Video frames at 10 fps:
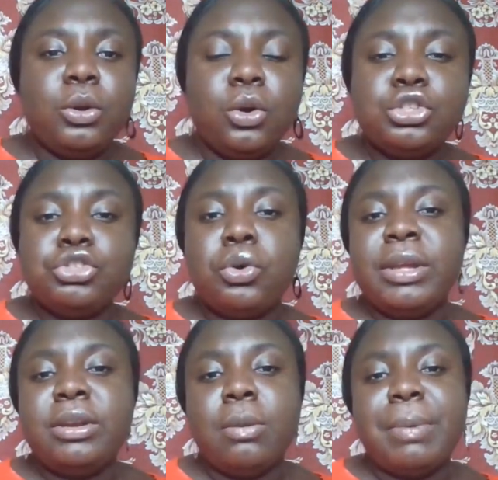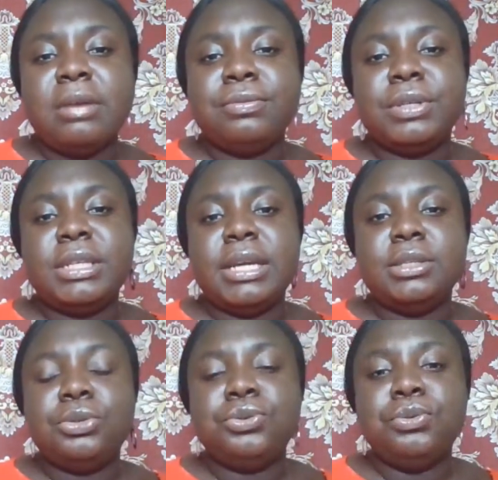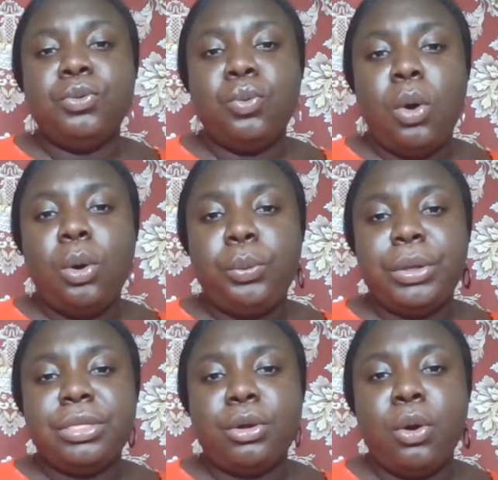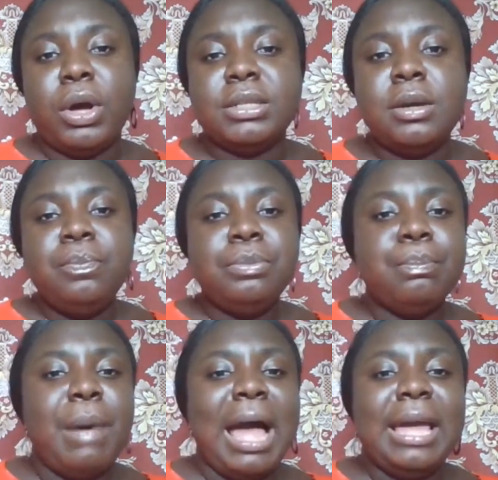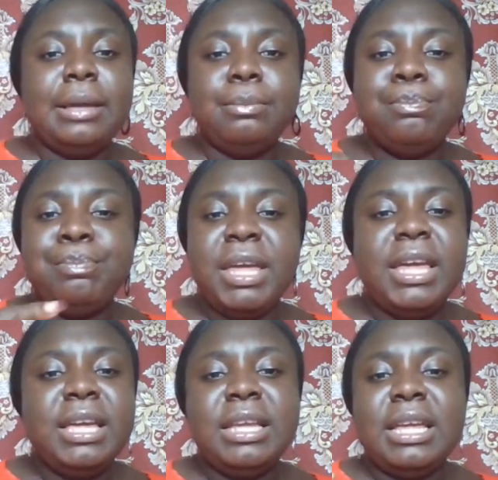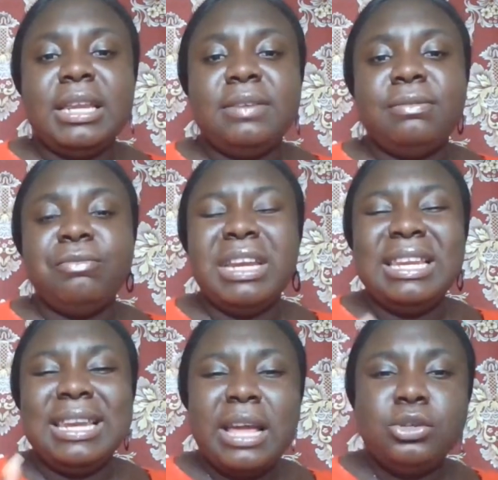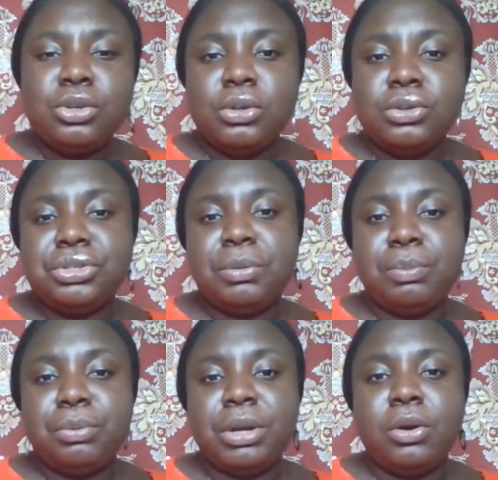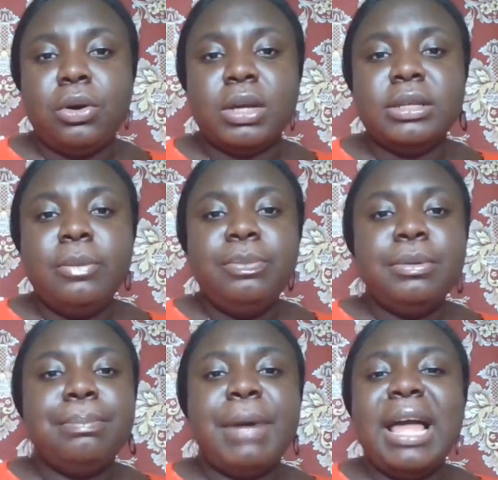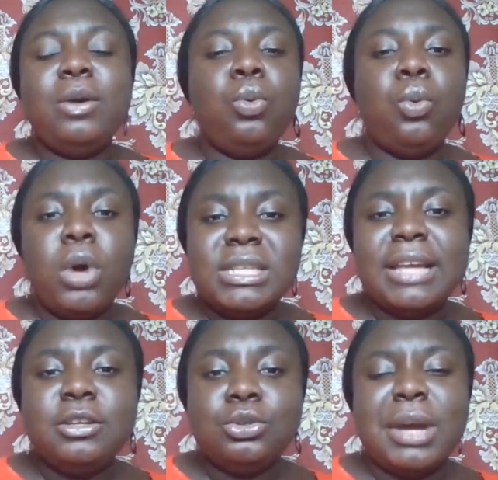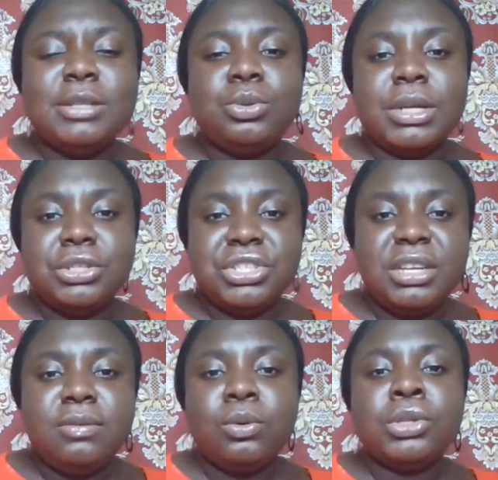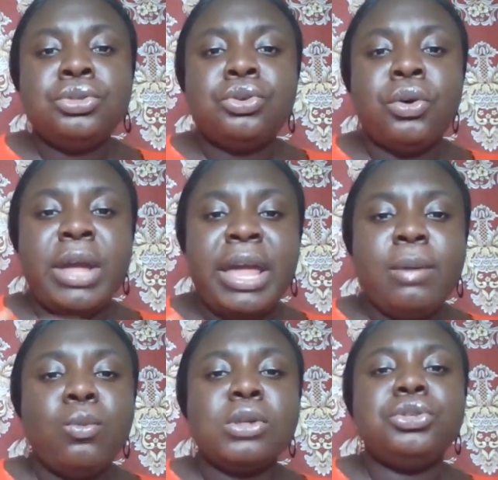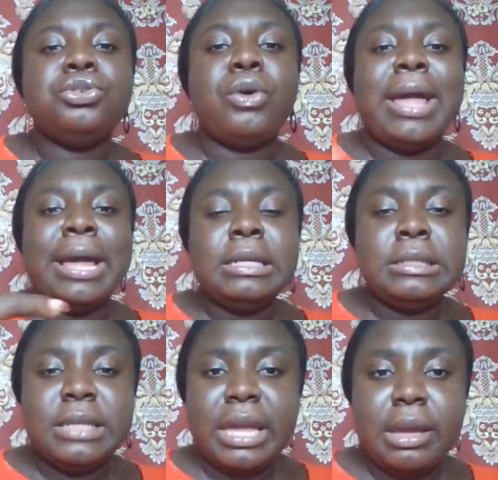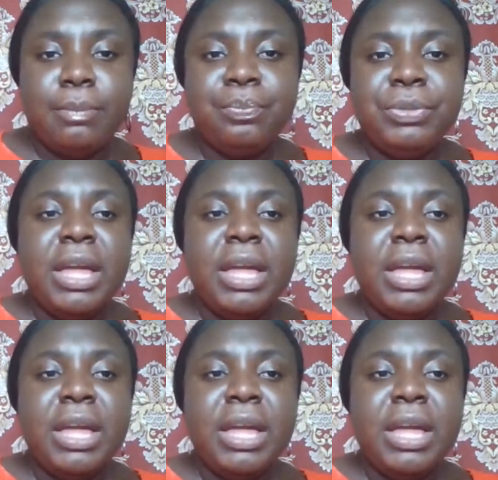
showing up every day to walk with God, by being in relationship with God, by what are you trying to achieve? What's your aim? What's your end game?